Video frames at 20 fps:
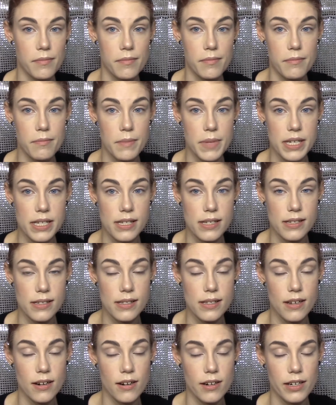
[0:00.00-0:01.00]
mist
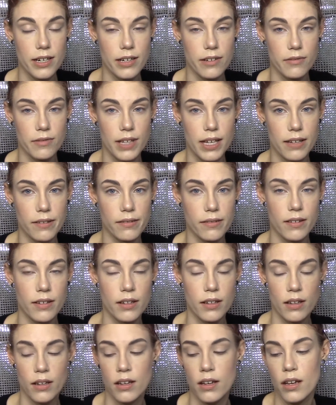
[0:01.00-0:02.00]
or you know, that
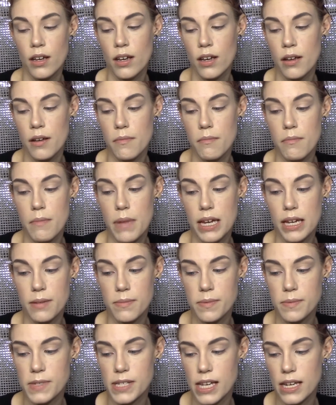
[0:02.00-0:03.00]
makeup
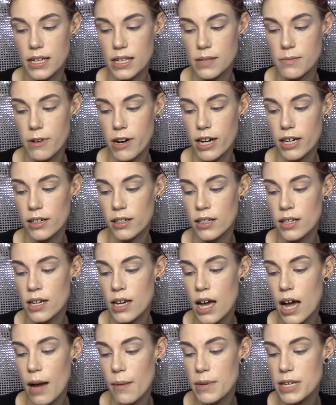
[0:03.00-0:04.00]
setting spray.
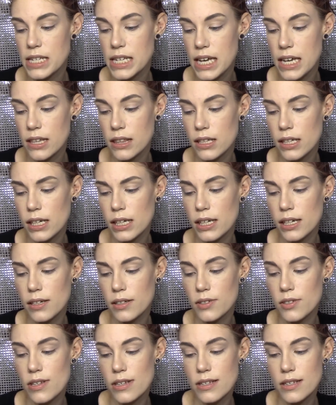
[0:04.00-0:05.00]
I'm gonna take the
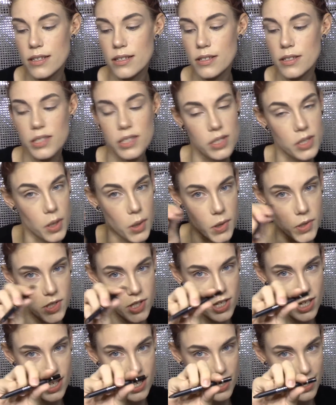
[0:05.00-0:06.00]
Douce,
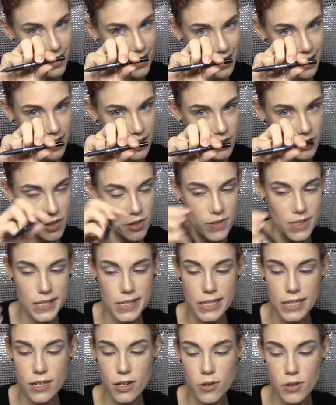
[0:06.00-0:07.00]
I don't know, it's
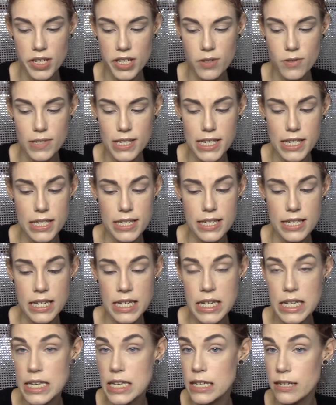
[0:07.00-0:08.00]

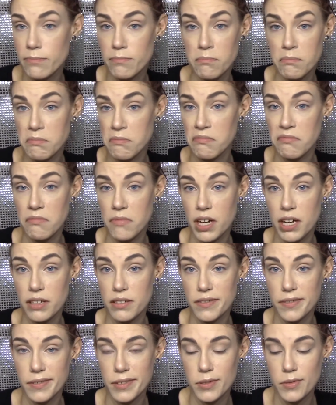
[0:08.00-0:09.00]
Doucce.
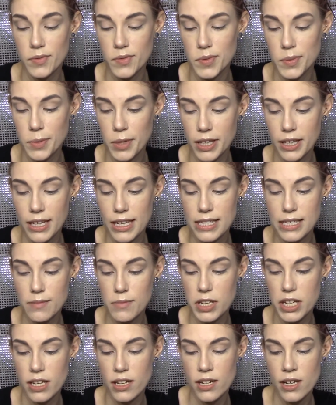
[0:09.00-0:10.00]
You explain that to
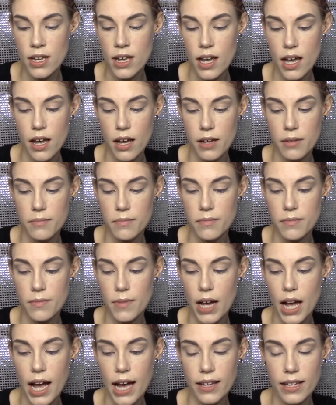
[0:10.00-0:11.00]
me.
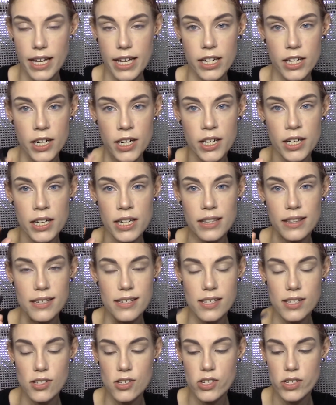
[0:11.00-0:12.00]
Eyeliner.
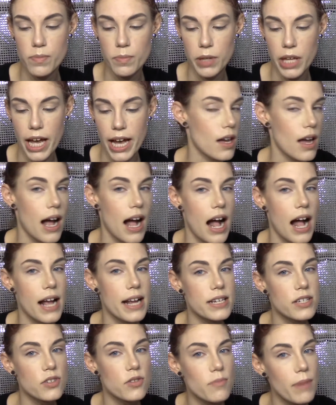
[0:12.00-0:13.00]
This is just black. I
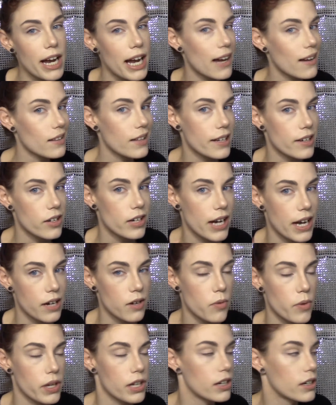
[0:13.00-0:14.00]
do my eyeliner kind of
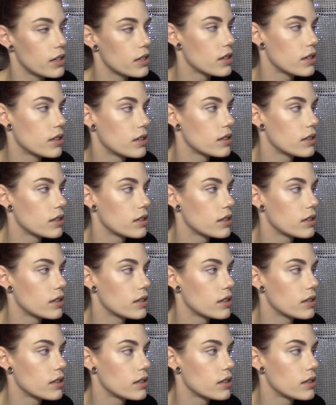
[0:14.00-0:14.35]
weird,